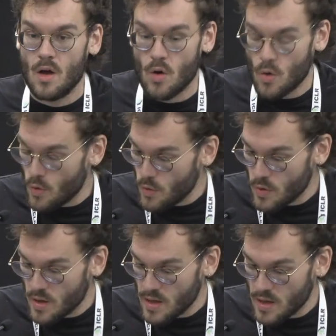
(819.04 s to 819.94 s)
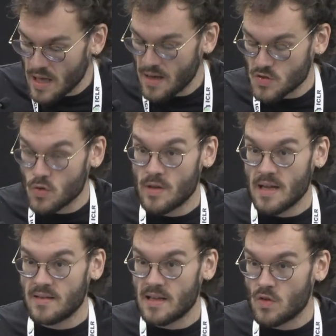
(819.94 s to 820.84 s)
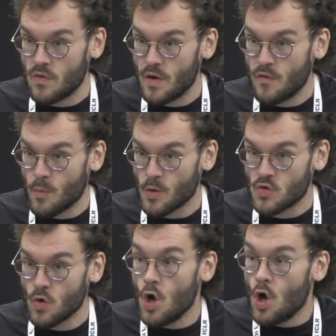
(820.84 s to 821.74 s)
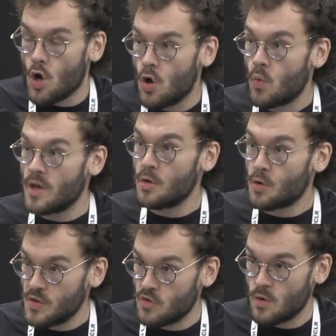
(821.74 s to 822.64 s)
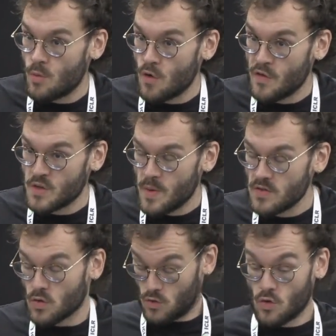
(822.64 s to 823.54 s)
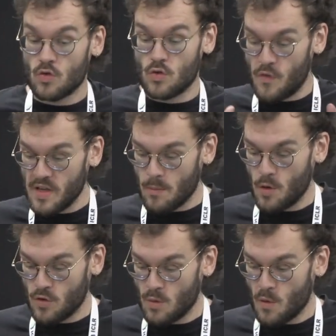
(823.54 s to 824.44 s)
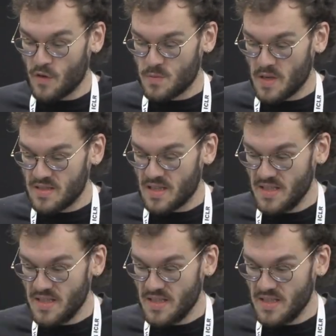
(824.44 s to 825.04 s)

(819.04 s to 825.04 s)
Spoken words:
Yeah, so that's a very fair point. So when you increase the number of experts, so the thing about the number of experts that